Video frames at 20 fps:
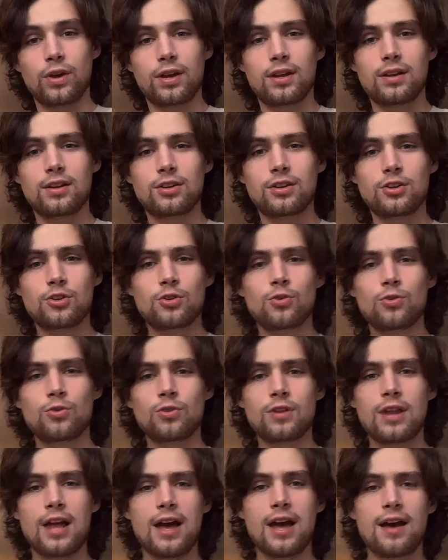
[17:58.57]
When
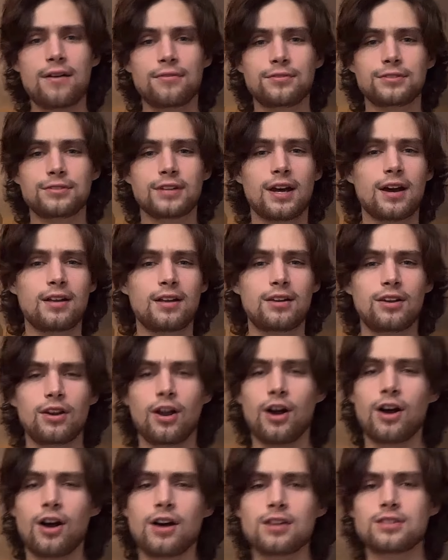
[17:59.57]
you left, I
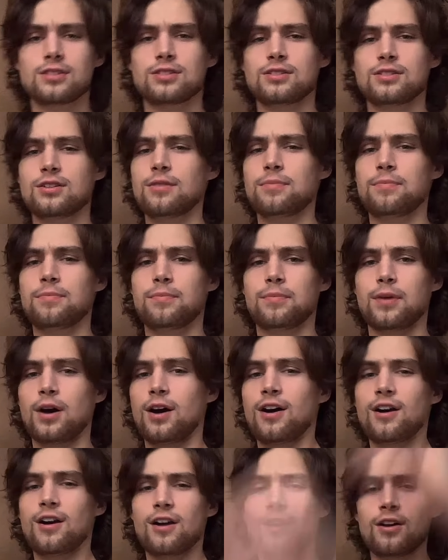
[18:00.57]
lost a
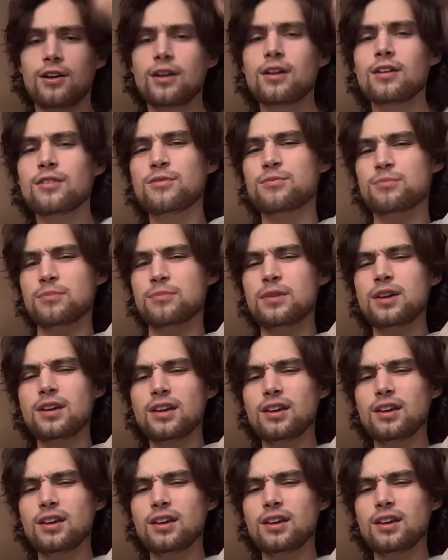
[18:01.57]
part of me.